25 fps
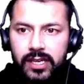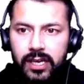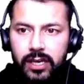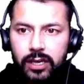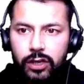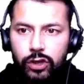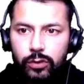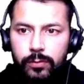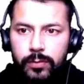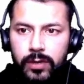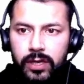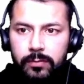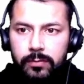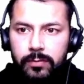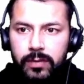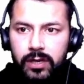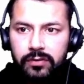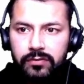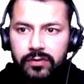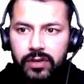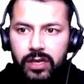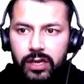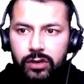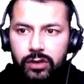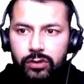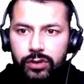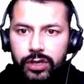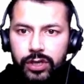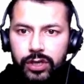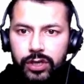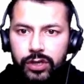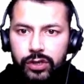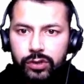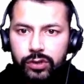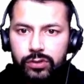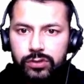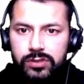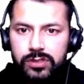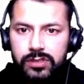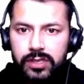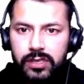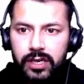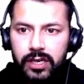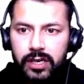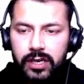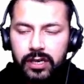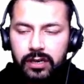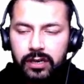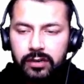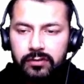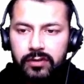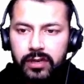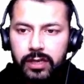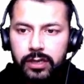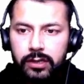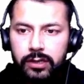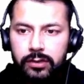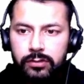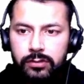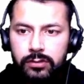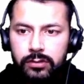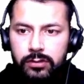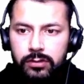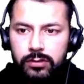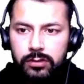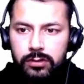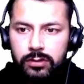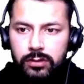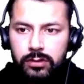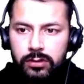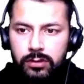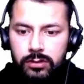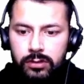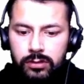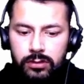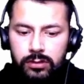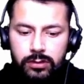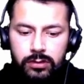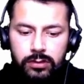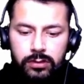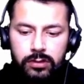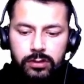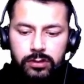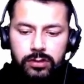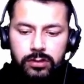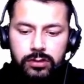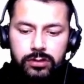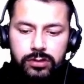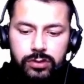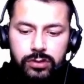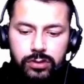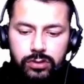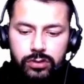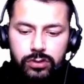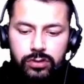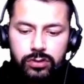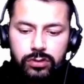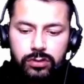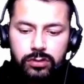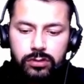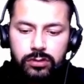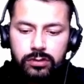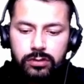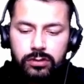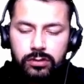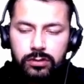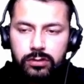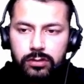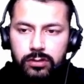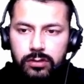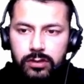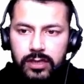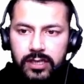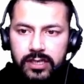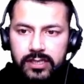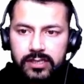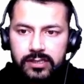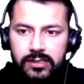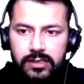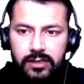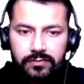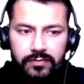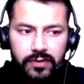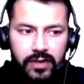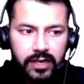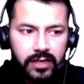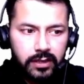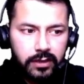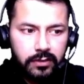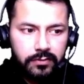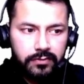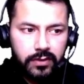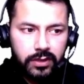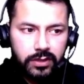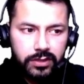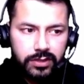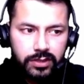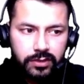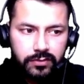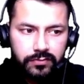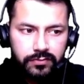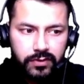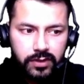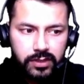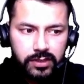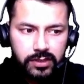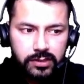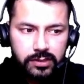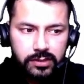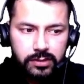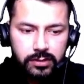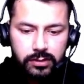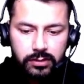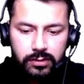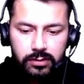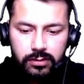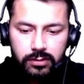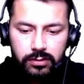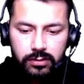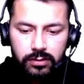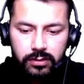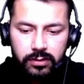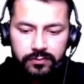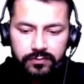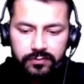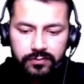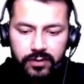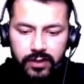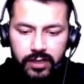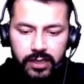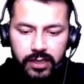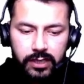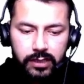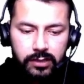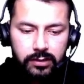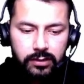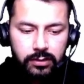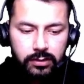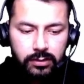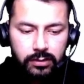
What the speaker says: argument but we are going to use the return value. So let's define the function first. Define.